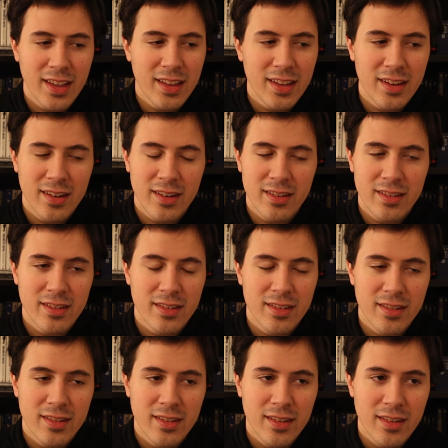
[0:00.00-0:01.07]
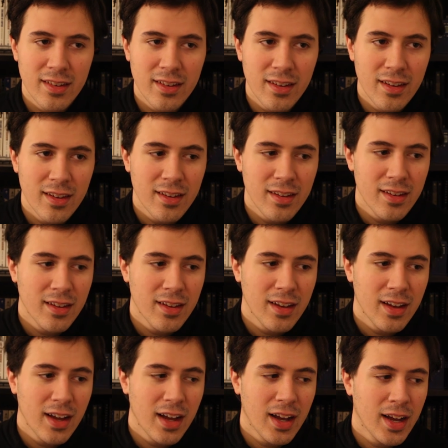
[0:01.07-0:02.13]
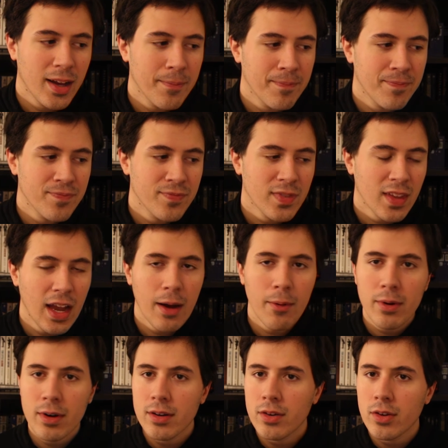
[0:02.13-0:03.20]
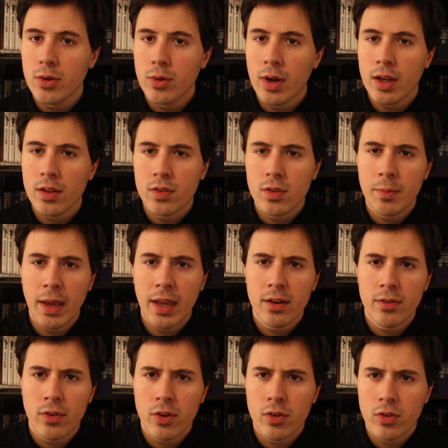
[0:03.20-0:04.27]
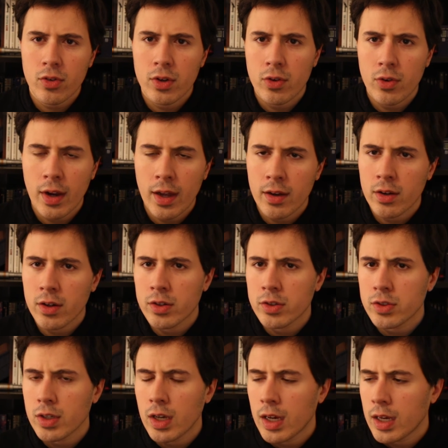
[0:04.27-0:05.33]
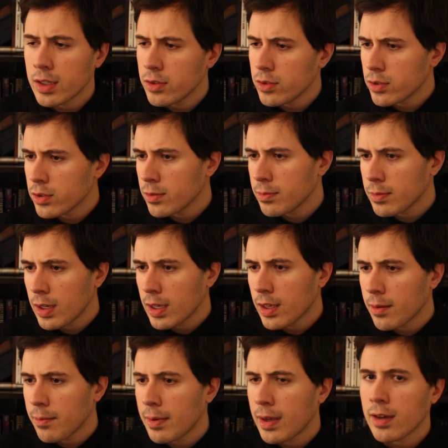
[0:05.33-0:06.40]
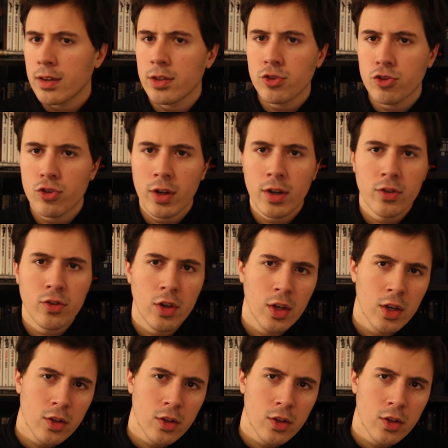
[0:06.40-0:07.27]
10 years. I want to do some anniversary trailers, do some like compilation trailers,